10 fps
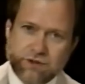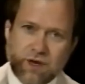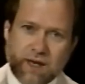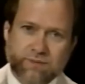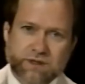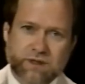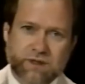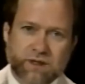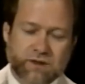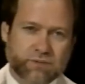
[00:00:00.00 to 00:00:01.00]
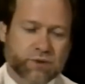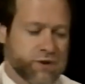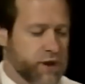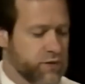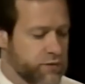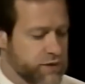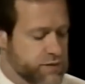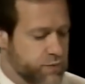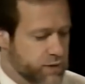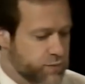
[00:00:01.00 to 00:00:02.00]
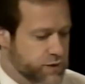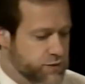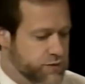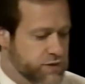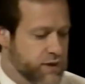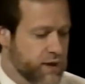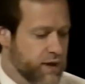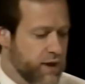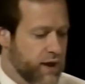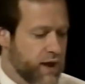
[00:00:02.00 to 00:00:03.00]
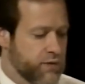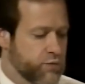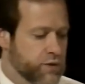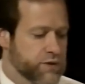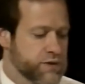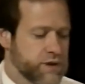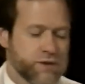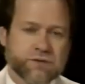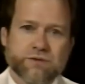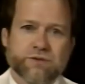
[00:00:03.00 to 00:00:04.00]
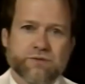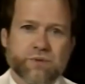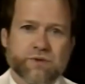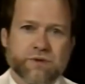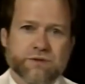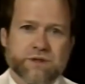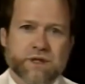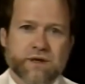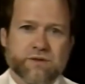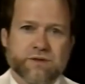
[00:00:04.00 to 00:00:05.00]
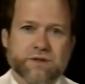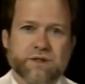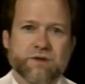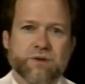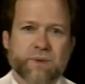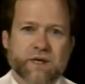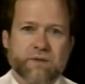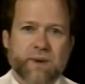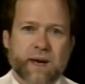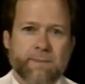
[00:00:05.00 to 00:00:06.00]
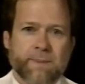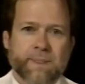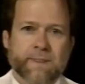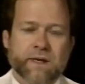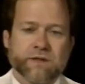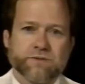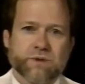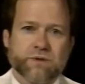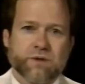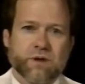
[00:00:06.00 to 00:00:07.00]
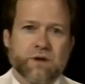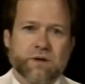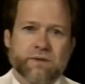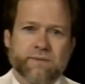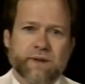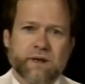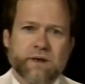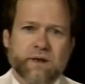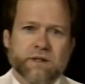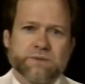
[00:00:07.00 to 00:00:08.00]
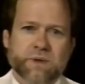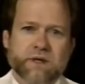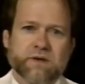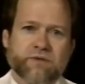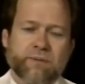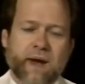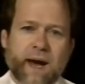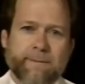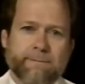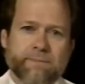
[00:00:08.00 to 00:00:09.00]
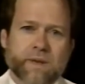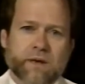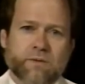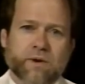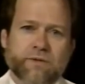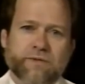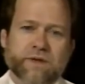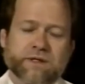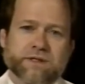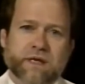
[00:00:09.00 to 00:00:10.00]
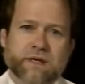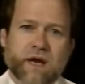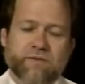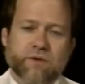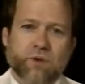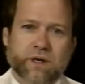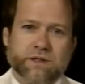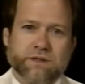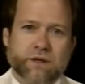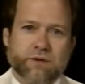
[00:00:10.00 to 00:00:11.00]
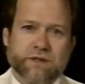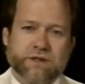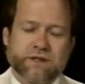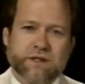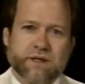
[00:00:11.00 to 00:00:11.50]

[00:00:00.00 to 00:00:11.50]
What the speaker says: stripes that put together these big pictures, and we'll continue to put those together, continue to make the map as we go along. Speaking of the map, one of the things that everyone has noticed